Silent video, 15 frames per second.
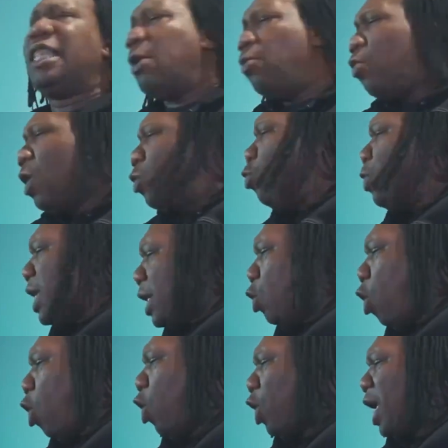that what we
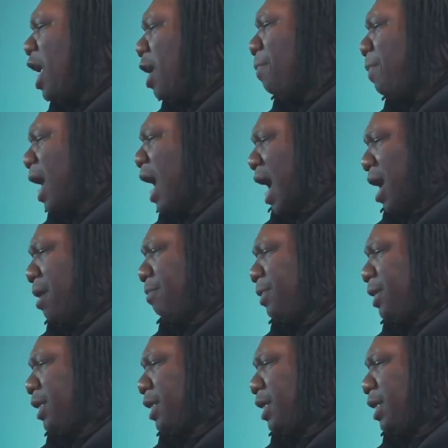call hip
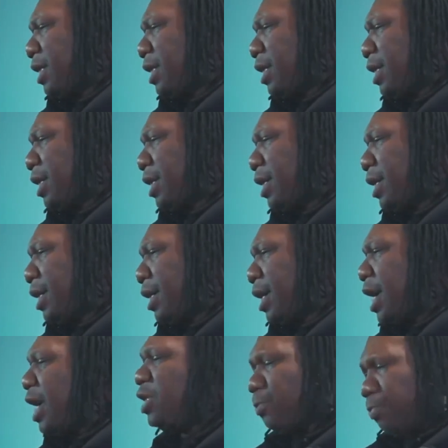hop
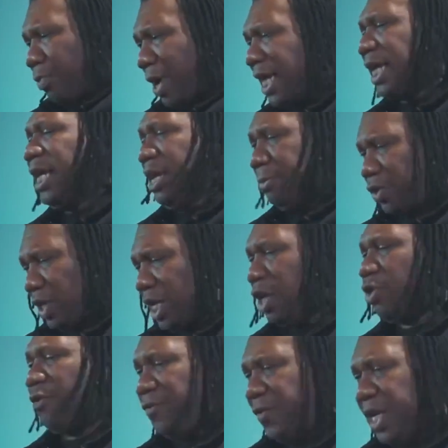is breaking,
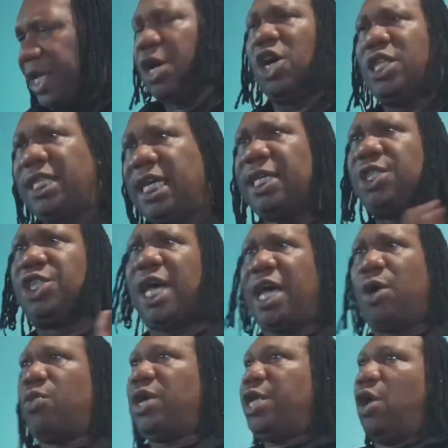MCing, graffiti art,
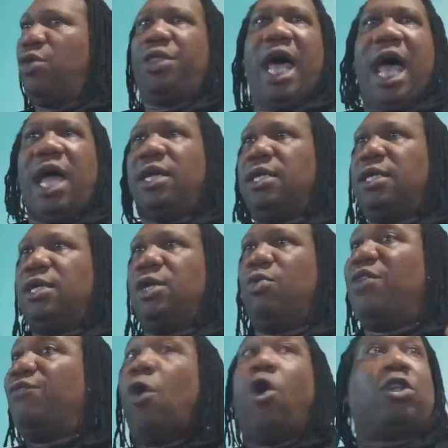DJing. We know that.
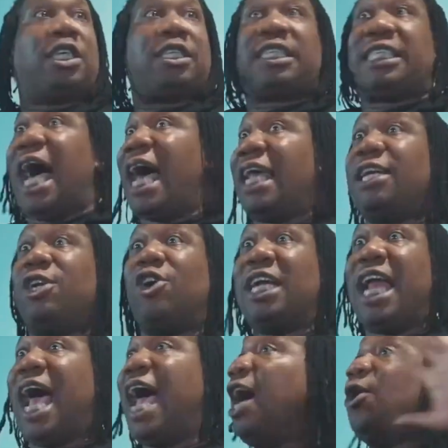We've all decided
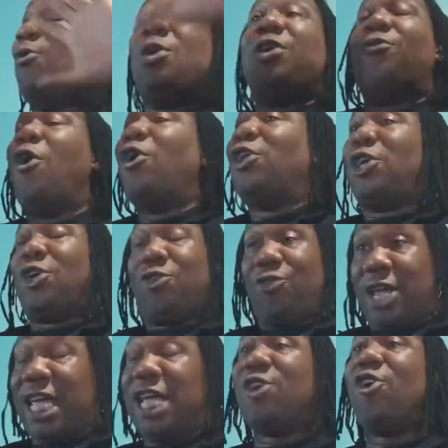on that. We've all
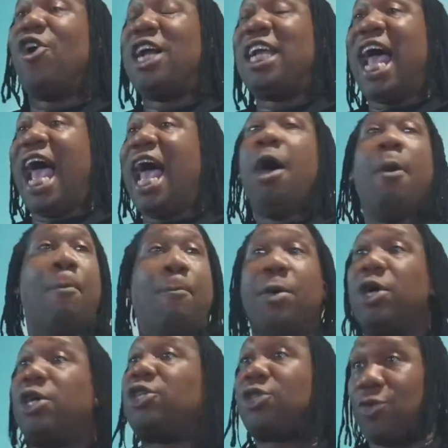agreed on that.
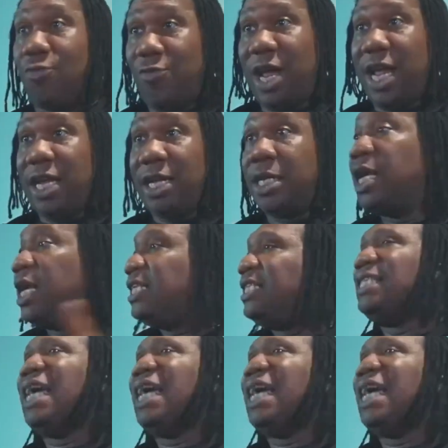Books are written.